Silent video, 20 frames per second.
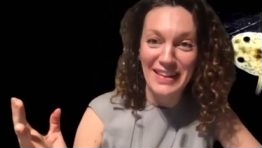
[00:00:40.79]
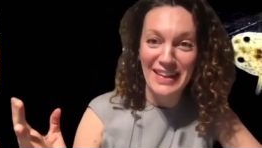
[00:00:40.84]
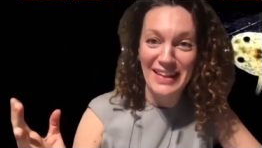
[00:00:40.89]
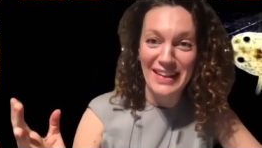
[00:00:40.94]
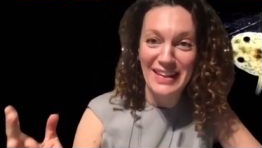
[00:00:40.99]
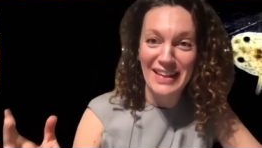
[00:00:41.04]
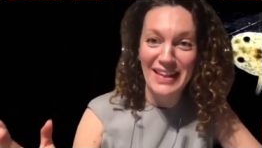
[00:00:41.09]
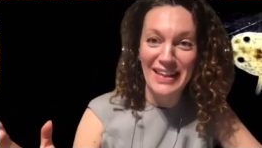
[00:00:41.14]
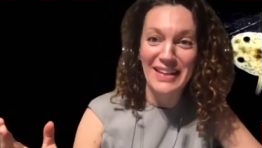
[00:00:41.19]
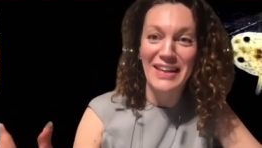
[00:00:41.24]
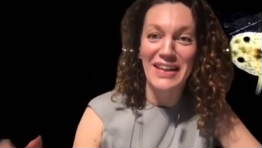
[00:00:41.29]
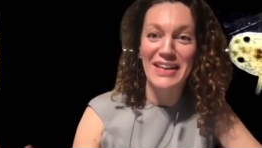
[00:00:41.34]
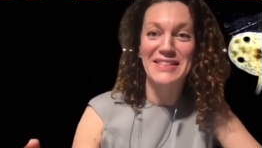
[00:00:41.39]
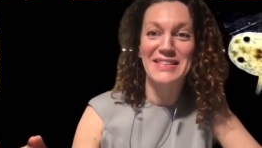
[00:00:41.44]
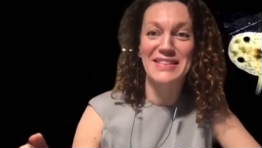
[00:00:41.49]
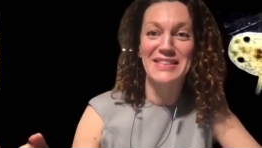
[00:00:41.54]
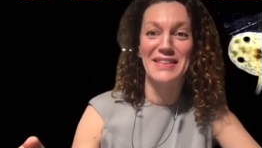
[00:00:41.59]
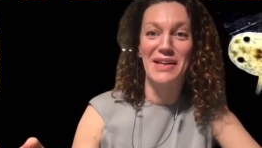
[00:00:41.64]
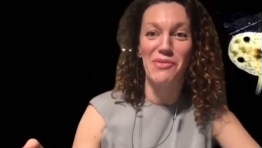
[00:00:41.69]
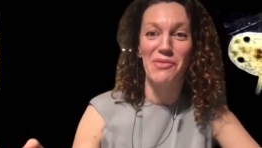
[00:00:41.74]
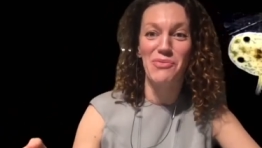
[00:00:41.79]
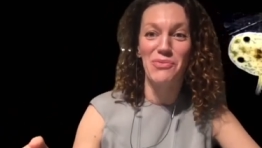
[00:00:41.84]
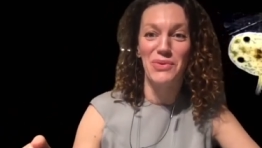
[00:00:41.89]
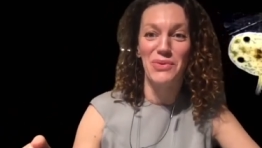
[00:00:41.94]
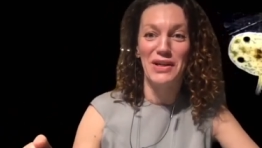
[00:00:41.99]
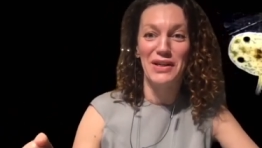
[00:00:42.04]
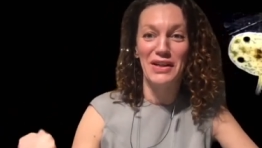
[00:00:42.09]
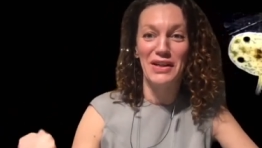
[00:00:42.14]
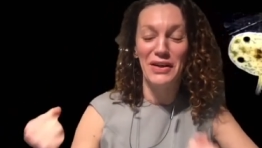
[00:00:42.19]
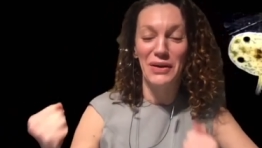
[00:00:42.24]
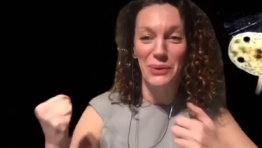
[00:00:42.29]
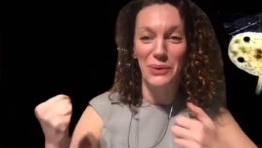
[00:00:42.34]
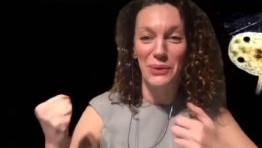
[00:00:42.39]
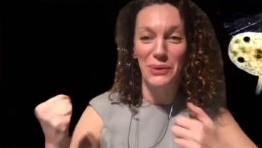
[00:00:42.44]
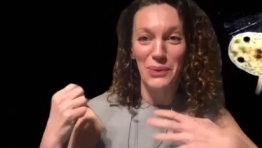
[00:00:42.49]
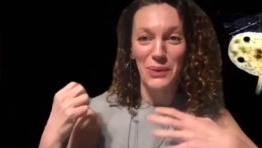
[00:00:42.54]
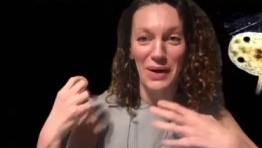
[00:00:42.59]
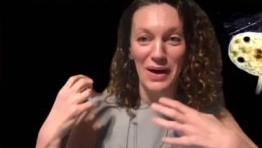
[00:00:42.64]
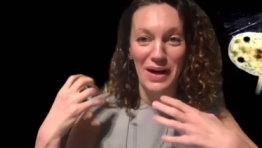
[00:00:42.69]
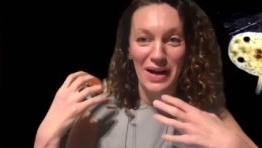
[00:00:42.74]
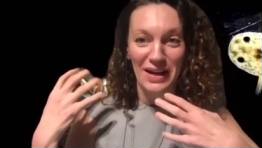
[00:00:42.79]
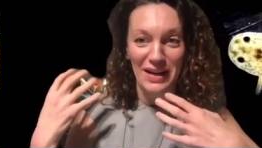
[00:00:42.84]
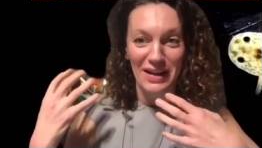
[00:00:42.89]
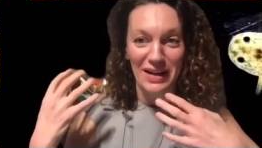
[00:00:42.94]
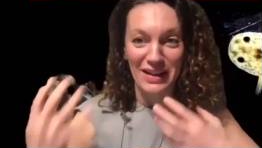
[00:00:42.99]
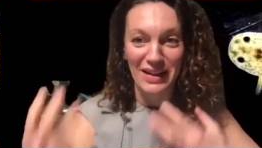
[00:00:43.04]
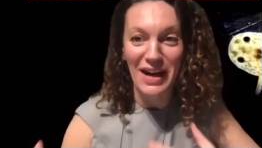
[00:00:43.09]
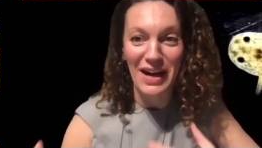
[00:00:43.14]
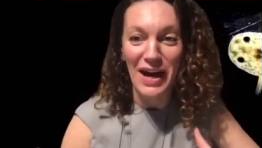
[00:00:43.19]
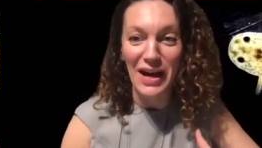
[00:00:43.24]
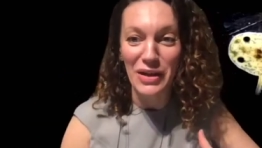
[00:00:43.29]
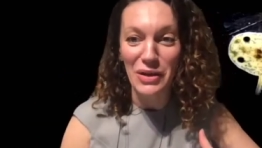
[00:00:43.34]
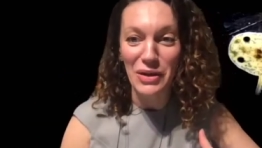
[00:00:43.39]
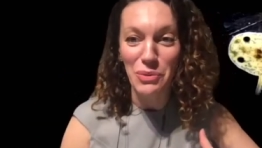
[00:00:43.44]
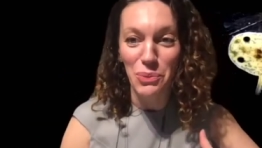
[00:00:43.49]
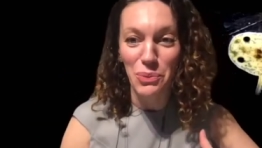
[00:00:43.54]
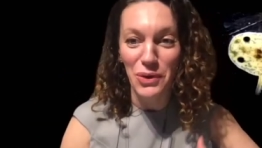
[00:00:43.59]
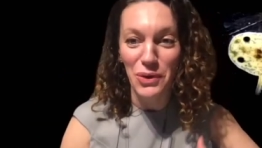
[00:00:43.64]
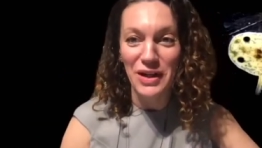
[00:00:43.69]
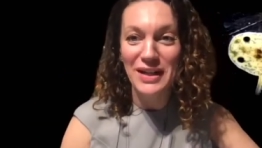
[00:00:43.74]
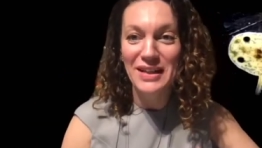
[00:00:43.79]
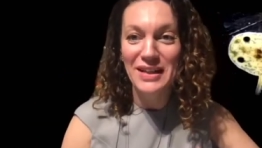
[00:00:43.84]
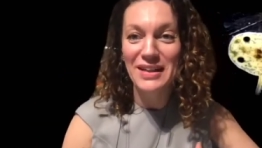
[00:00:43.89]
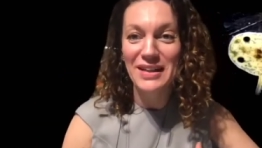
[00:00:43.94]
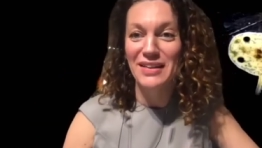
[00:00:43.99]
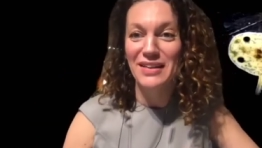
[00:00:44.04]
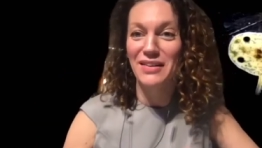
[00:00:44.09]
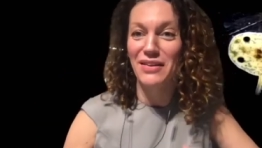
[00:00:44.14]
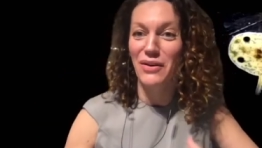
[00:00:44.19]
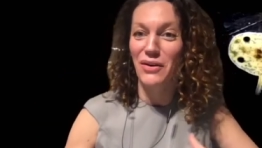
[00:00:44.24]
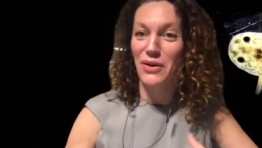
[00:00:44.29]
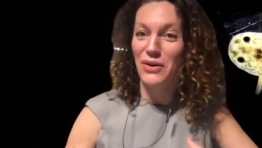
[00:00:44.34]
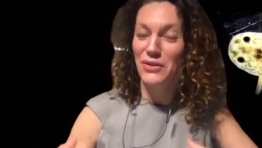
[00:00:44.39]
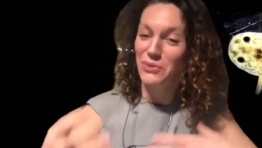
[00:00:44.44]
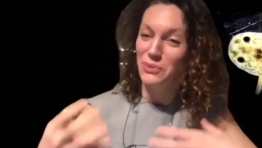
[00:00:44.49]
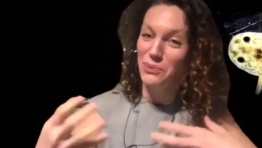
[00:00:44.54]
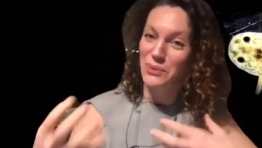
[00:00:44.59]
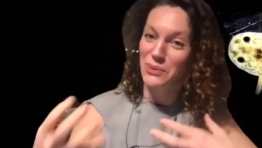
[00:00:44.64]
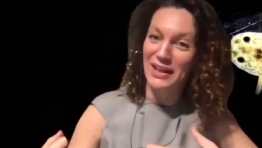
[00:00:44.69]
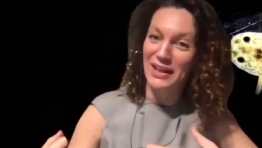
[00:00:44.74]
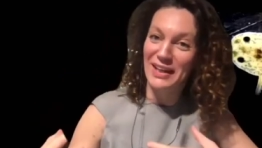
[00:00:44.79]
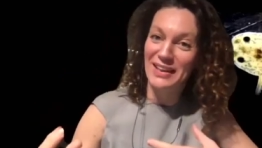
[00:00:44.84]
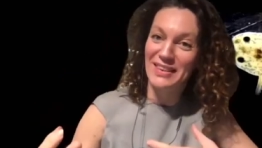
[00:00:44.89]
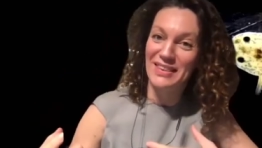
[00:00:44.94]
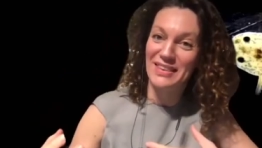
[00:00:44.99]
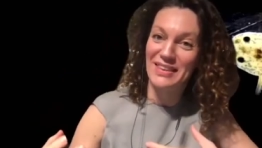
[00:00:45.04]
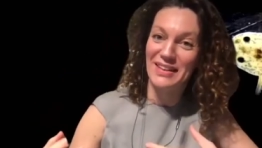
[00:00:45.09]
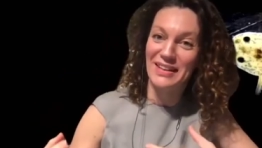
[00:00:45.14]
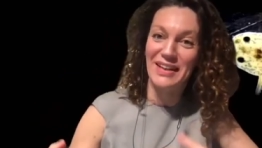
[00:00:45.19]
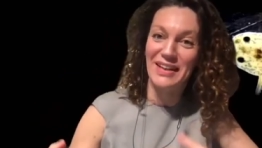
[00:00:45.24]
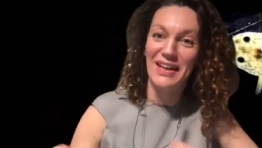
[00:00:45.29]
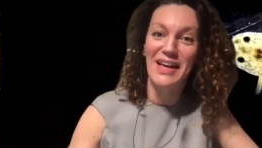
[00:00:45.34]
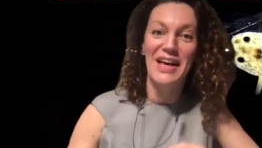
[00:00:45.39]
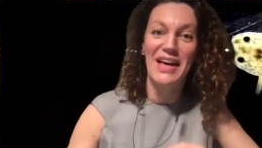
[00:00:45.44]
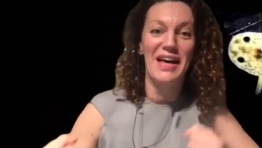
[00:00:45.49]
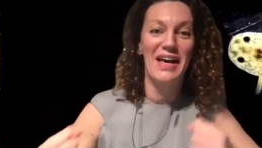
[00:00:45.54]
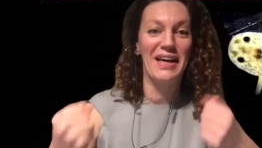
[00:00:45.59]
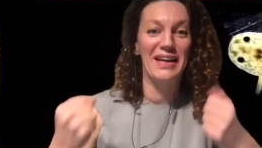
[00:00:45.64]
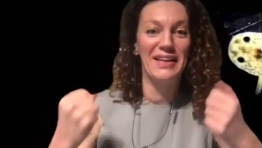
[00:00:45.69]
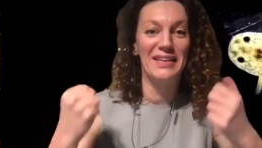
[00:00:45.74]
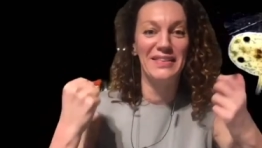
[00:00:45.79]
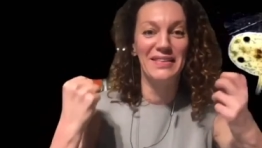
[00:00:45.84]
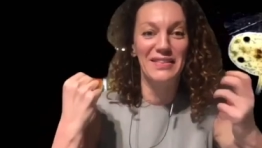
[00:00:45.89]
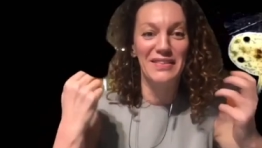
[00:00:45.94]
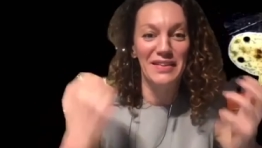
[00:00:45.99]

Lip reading: Lena is someone who I work a lot with, and